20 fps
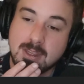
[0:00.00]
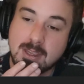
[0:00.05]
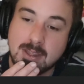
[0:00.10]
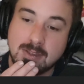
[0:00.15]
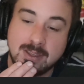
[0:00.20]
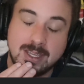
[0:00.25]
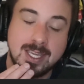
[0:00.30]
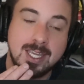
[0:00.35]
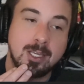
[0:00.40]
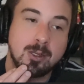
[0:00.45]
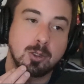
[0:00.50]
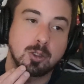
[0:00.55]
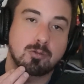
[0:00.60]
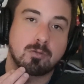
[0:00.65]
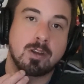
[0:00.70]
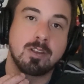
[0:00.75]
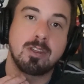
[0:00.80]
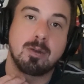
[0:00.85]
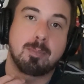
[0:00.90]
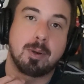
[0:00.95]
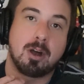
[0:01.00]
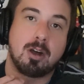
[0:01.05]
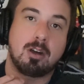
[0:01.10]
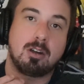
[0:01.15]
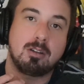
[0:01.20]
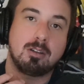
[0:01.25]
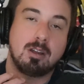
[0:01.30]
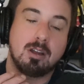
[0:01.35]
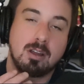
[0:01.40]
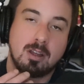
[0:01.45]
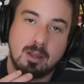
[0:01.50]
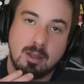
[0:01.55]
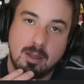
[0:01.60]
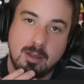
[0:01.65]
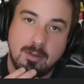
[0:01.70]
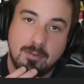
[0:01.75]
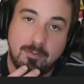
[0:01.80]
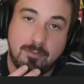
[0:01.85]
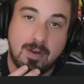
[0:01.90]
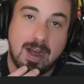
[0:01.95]
The Eagles run the ball
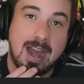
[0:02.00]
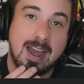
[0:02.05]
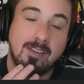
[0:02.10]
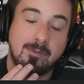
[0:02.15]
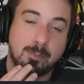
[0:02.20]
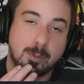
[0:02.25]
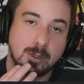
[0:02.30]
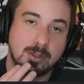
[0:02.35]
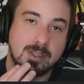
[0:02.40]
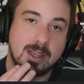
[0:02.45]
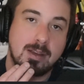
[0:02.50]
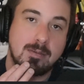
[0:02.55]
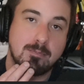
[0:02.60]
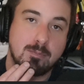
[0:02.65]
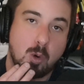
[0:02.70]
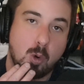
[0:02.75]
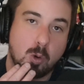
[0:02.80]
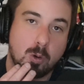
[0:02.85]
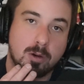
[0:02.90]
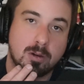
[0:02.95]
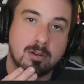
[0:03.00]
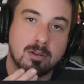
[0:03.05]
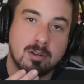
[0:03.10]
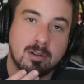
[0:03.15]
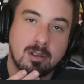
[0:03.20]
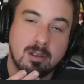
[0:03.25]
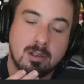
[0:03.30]
5% more